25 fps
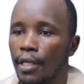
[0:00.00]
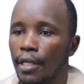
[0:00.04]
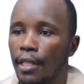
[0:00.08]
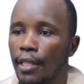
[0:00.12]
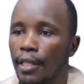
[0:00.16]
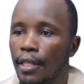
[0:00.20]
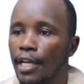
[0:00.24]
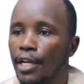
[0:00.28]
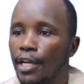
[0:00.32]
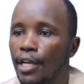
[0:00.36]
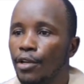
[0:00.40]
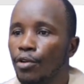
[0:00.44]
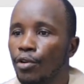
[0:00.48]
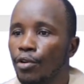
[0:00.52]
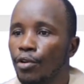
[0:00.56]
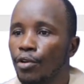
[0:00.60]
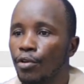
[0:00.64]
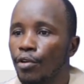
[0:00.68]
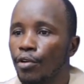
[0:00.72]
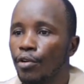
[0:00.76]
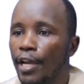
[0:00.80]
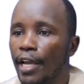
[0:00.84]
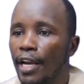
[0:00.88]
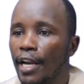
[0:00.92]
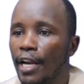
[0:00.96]
The new
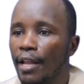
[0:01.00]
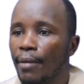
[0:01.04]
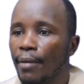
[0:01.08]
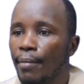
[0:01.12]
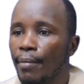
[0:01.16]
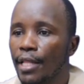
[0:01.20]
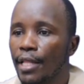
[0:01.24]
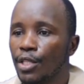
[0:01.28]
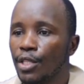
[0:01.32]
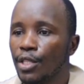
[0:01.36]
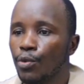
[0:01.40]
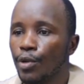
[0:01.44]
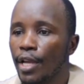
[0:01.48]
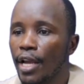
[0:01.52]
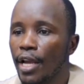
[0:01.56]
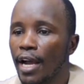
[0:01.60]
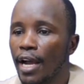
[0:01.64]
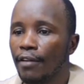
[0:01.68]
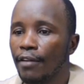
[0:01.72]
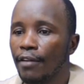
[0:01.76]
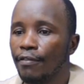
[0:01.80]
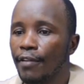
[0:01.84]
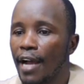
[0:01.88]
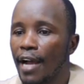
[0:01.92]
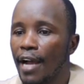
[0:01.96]
row elements we
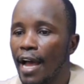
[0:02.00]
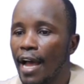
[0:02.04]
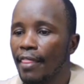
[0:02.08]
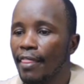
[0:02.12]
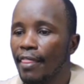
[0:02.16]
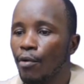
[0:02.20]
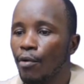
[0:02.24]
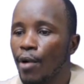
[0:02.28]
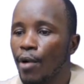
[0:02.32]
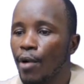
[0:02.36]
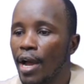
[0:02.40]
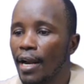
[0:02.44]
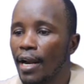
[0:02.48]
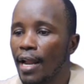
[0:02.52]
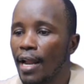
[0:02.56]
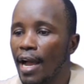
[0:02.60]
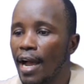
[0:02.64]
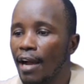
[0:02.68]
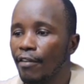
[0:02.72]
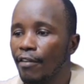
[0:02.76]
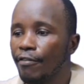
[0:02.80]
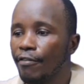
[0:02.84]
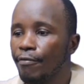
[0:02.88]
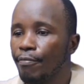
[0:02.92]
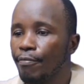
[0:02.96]
have are the one
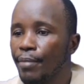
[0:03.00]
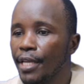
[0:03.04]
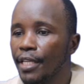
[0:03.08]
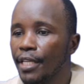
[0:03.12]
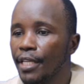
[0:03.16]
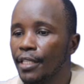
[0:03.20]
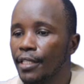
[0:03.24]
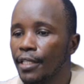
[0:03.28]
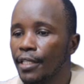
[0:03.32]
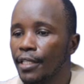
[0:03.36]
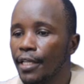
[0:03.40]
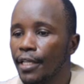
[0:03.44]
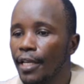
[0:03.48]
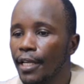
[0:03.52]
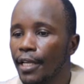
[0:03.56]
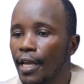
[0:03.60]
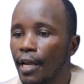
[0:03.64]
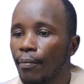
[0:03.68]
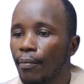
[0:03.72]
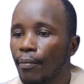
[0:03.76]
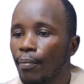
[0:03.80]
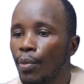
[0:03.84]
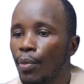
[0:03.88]
I've picked here.